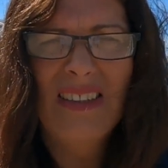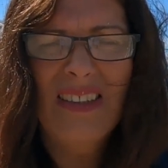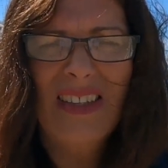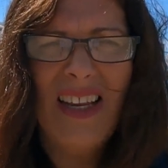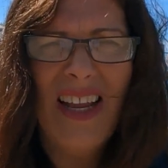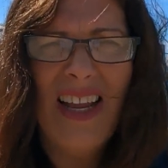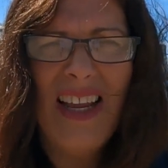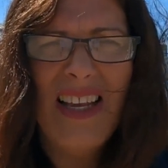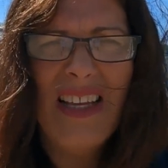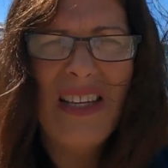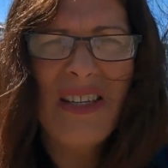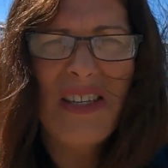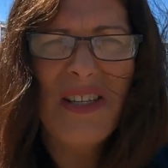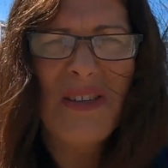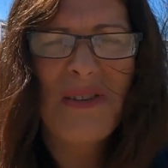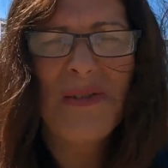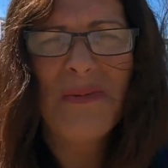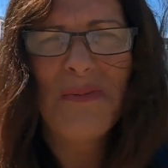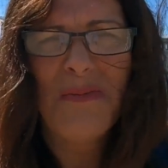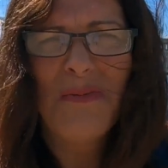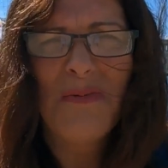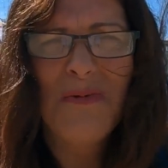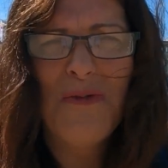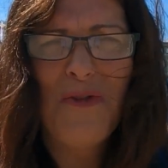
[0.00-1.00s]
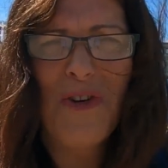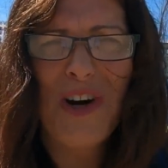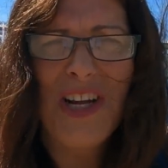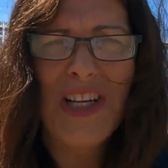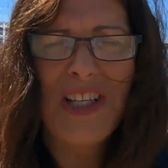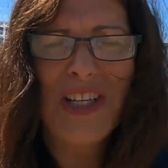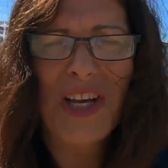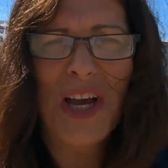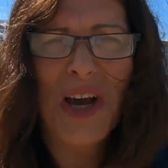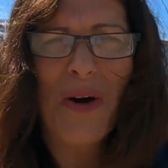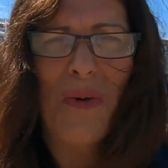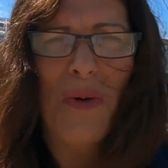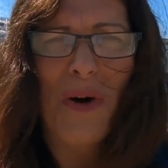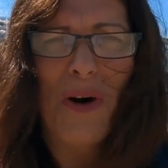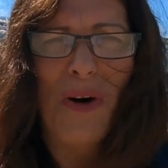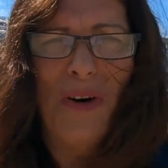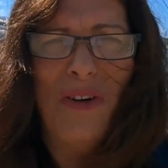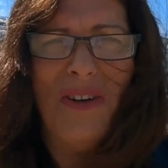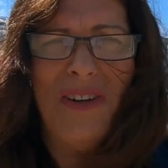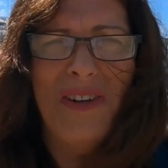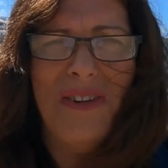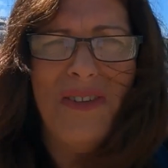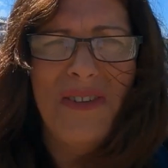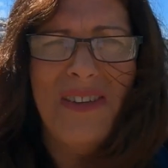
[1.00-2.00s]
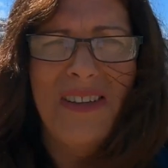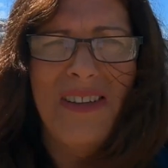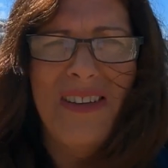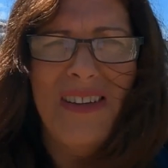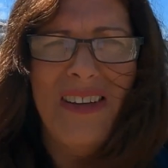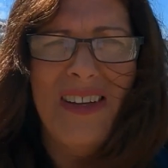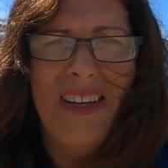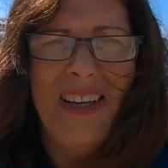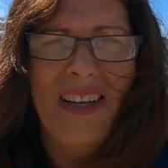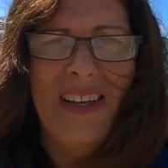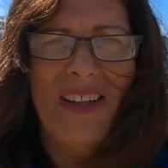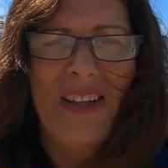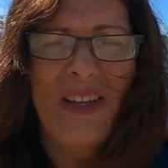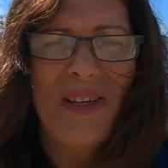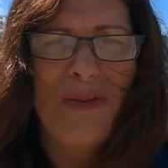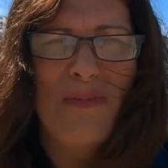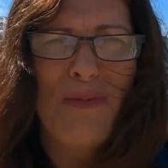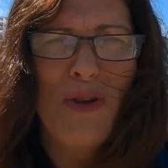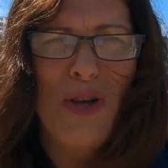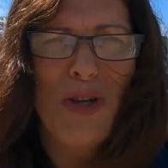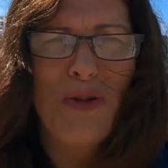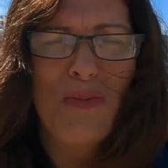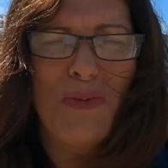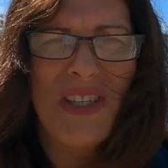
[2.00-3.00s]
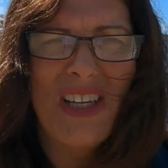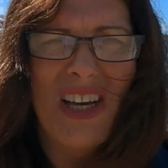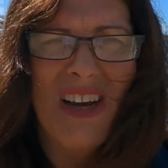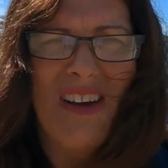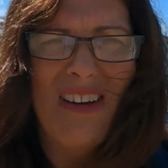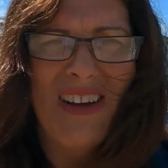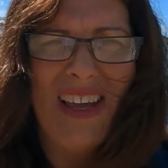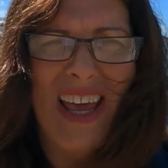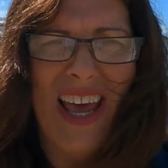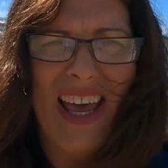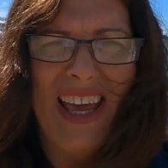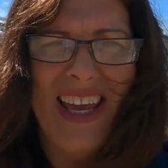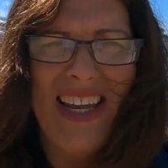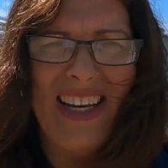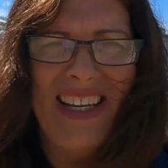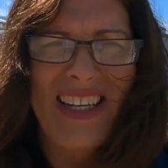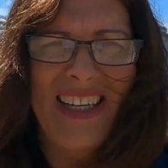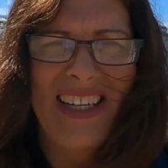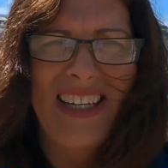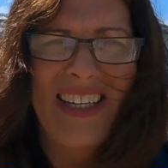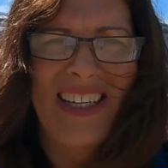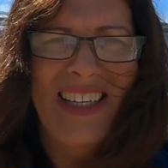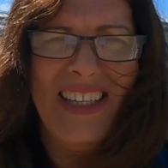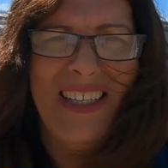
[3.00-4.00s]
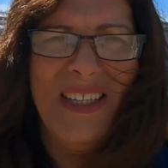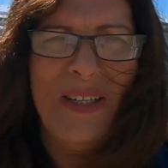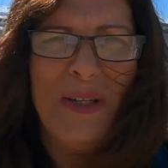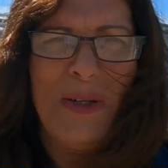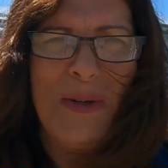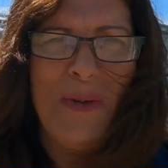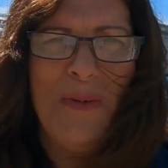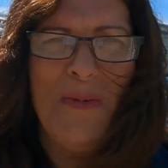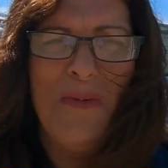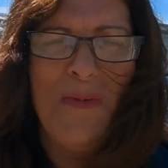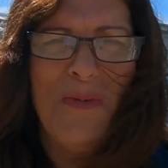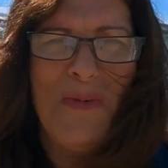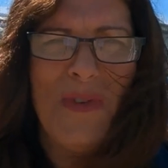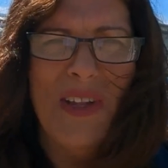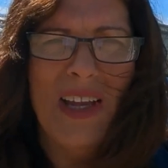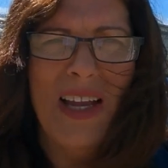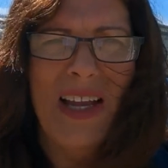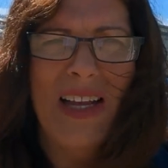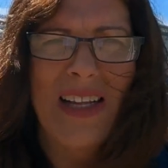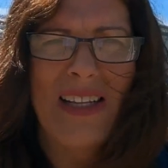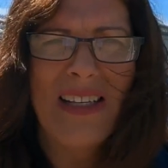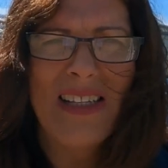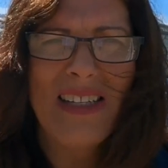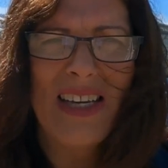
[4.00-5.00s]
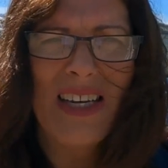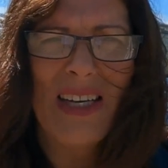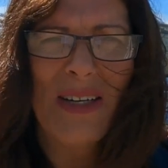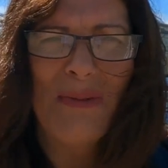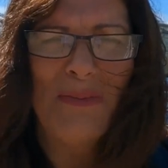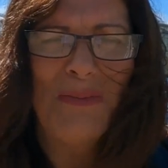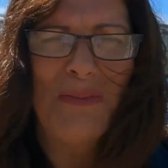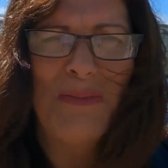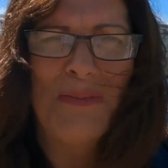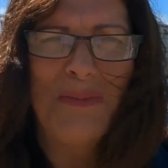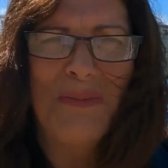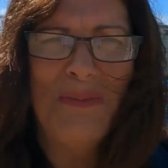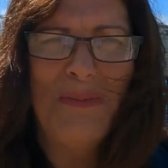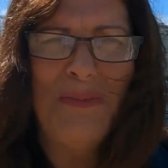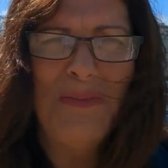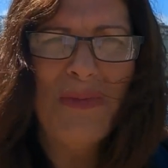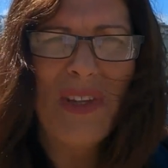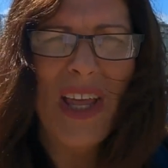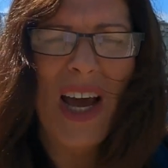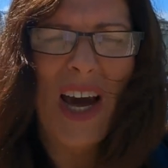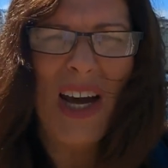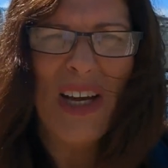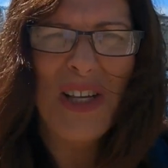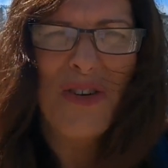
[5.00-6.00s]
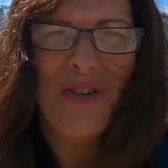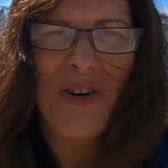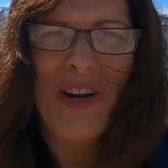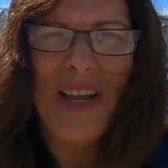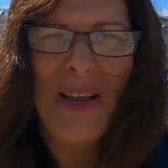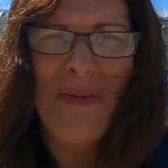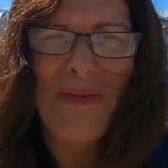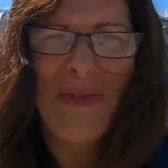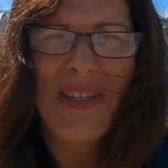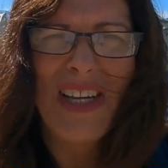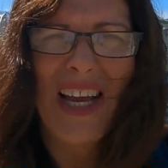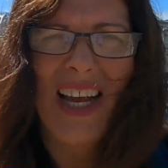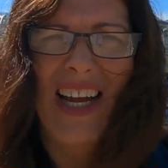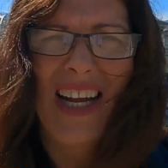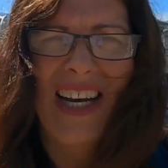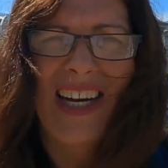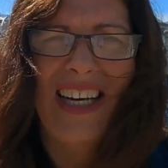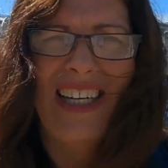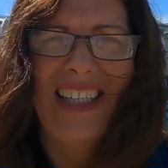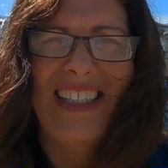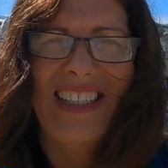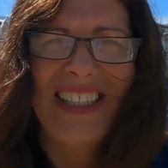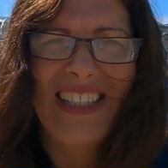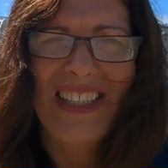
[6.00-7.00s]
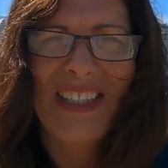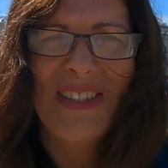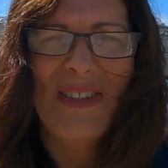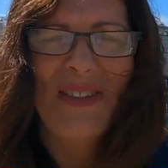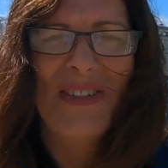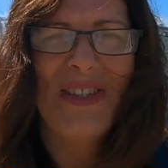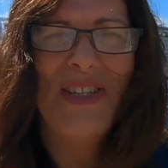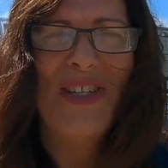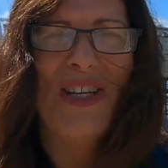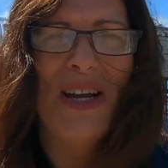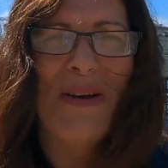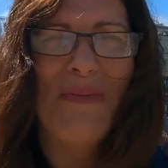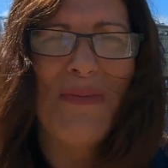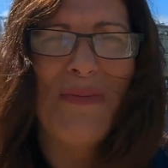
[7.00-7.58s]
Today it's free to go on. There's amusement arcade and um, get ice creams, and